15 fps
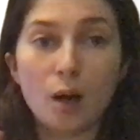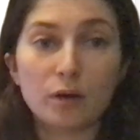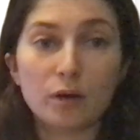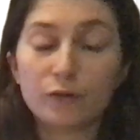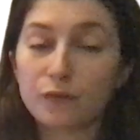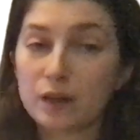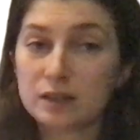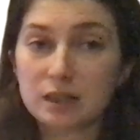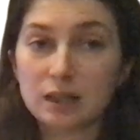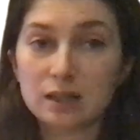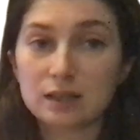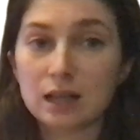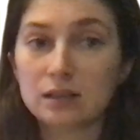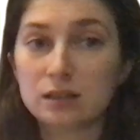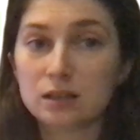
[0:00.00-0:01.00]
a fitting
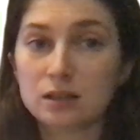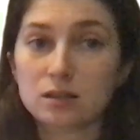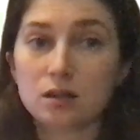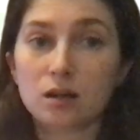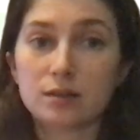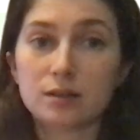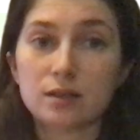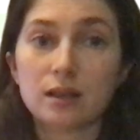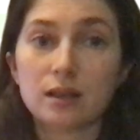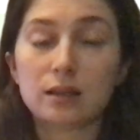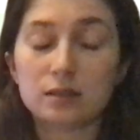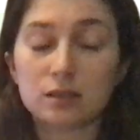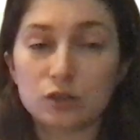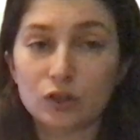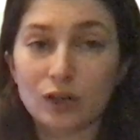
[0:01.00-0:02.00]
sentence starter that
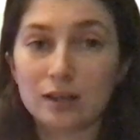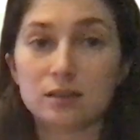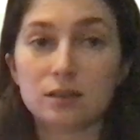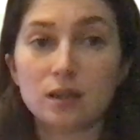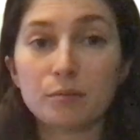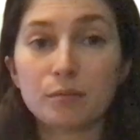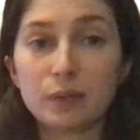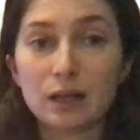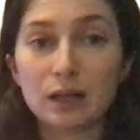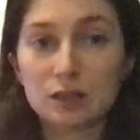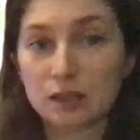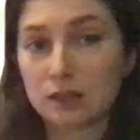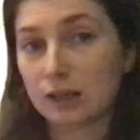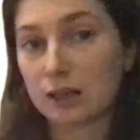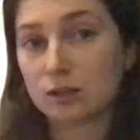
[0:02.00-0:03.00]
suggests
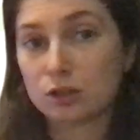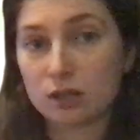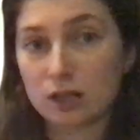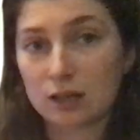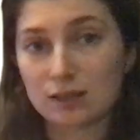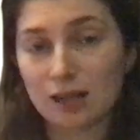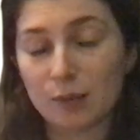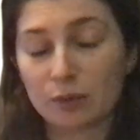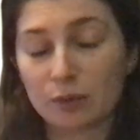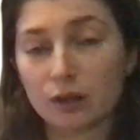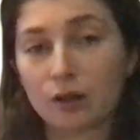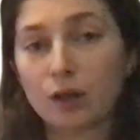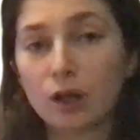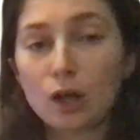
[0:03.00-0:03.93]
immediately to the examiner